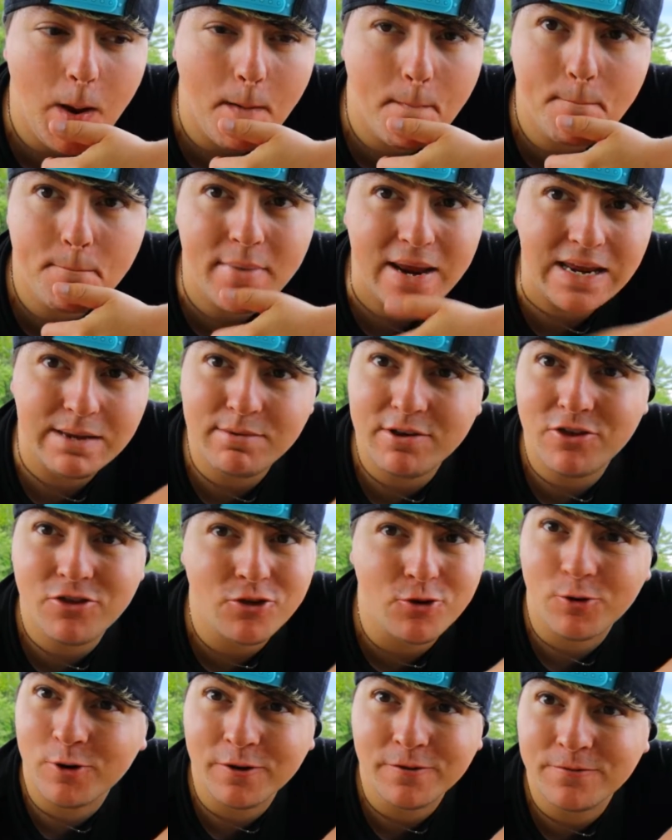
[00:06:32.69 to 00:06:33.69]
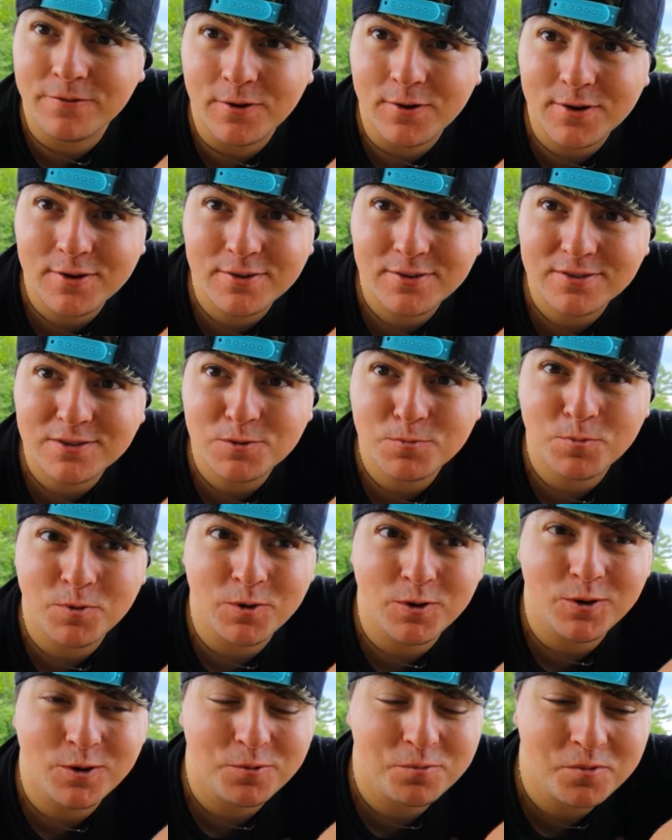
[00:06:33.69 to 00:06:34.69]
maybe 30 photos
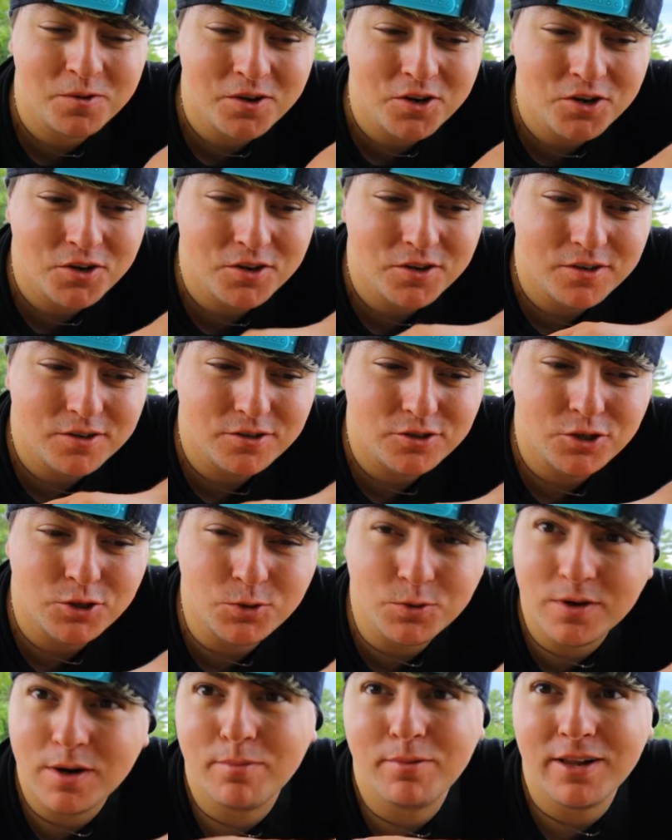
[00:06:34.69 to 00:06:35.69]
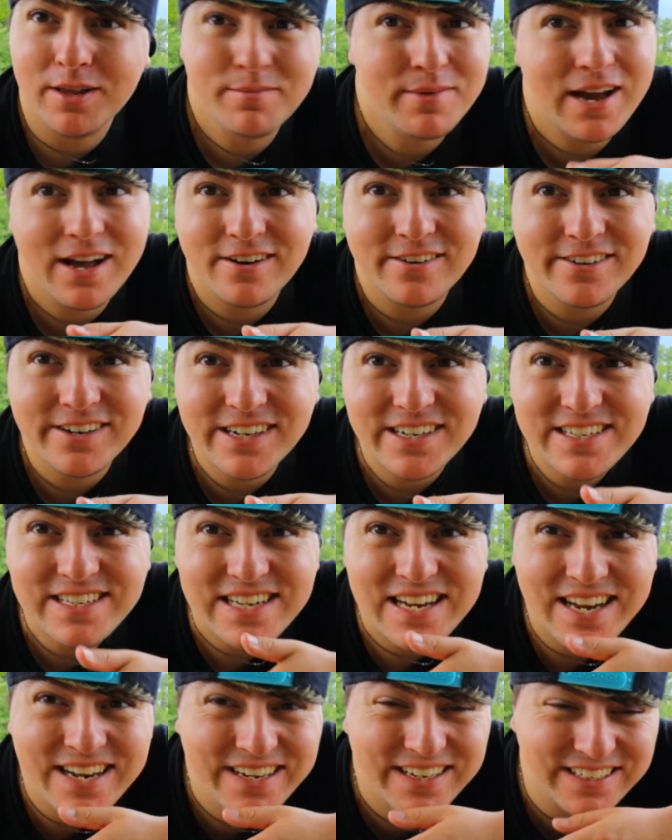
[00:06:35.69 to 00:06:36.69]
per 2 AA
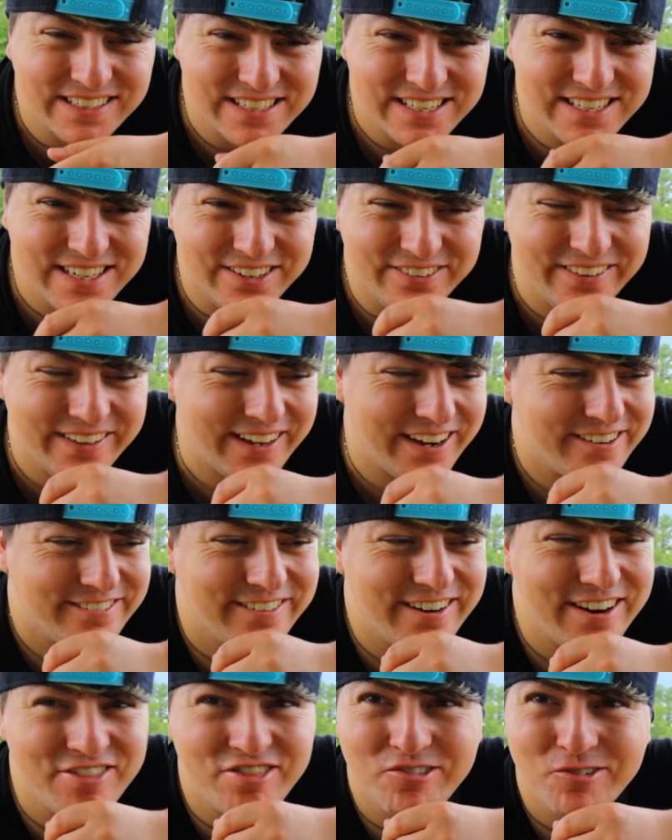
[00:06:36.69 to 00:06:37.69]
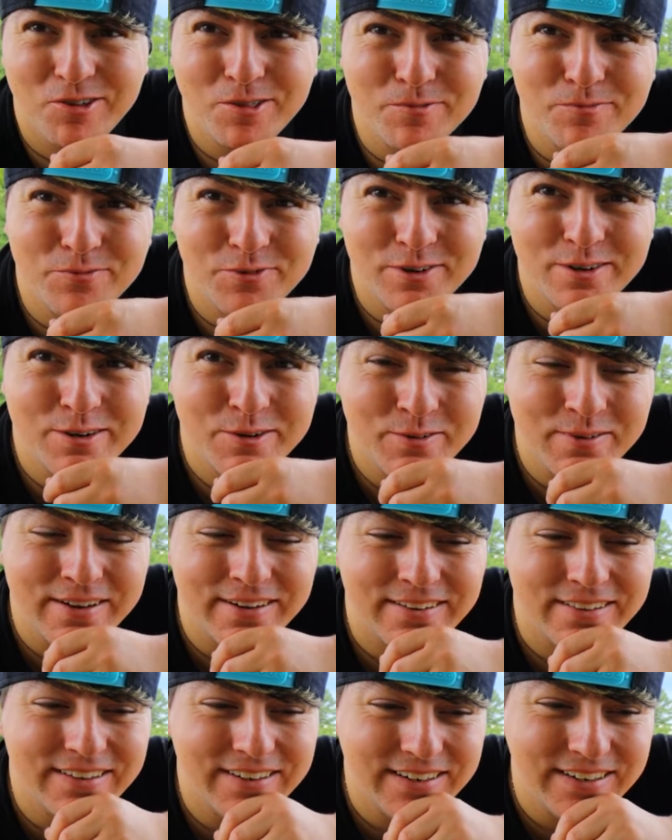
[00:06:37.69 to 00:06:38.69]
batteries, and so I ran through them pretty
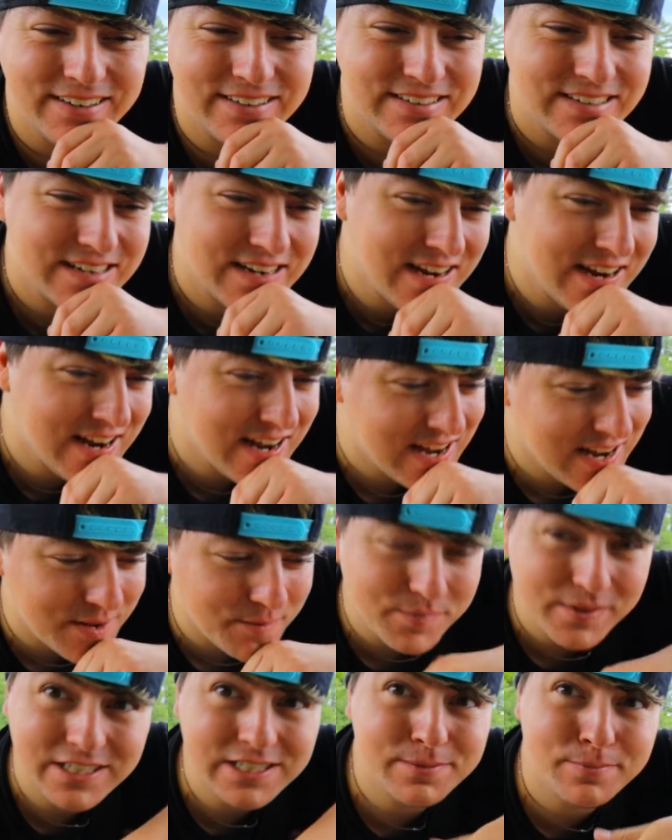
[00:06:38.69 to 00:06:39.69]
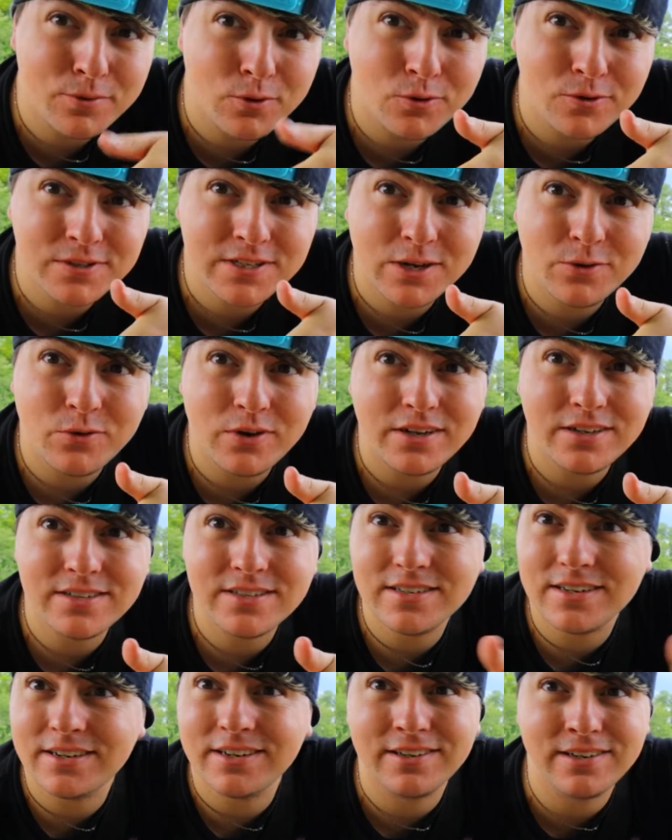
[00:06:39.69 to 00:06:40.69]
quickly, and being as poor as I
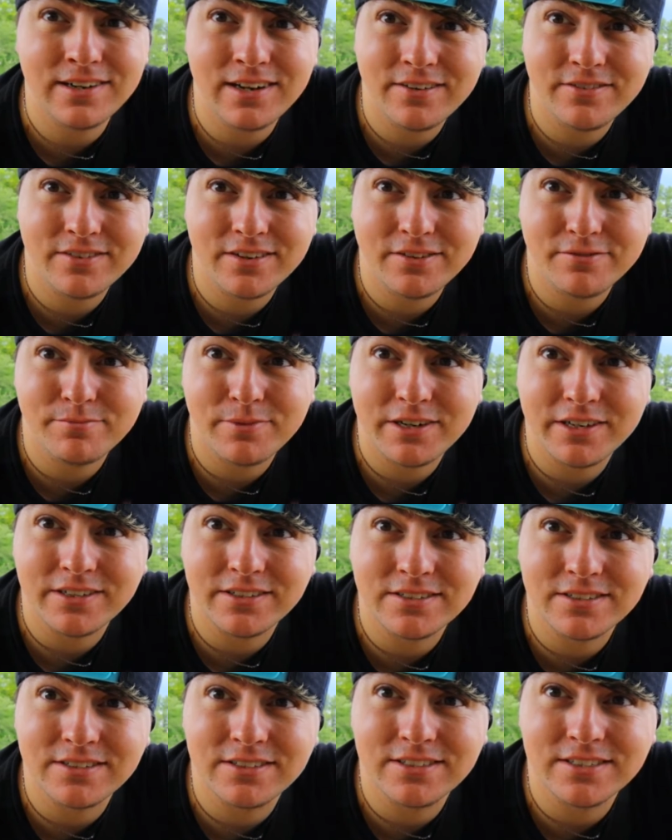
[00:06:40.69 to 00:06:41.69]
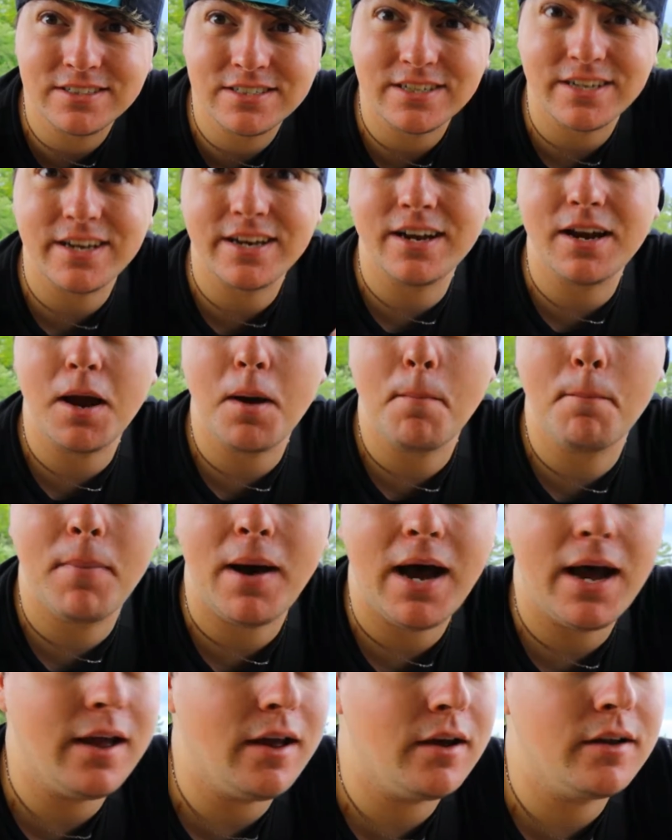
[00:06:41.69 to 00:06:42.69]
was, I didn't have enough money to just
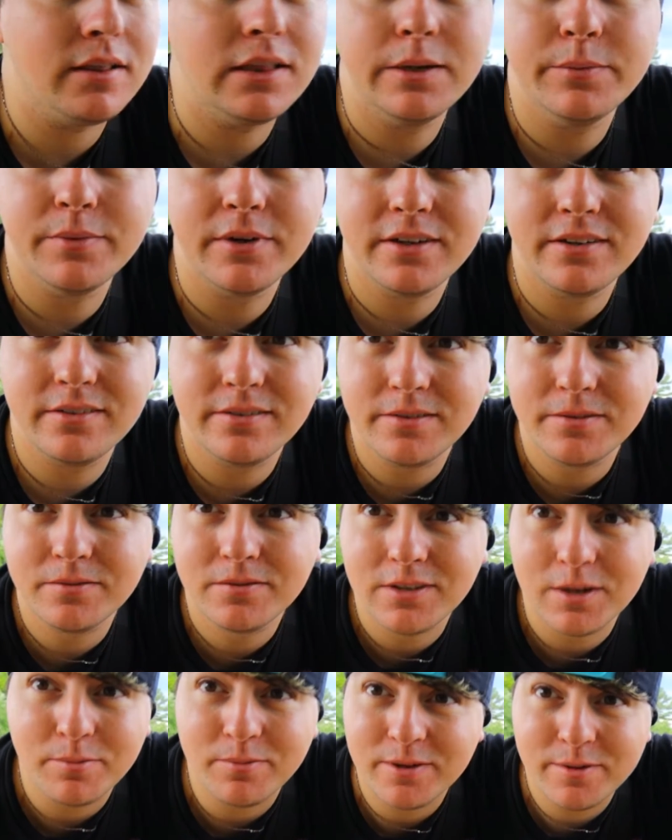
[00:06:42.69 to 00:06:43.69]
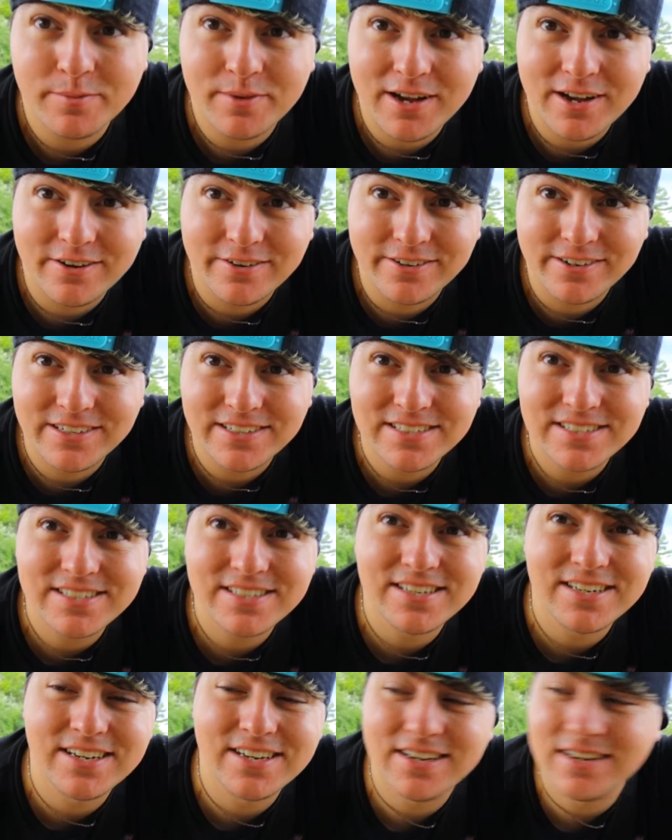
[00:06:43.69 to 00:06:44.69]
buy unlimited AA batteries.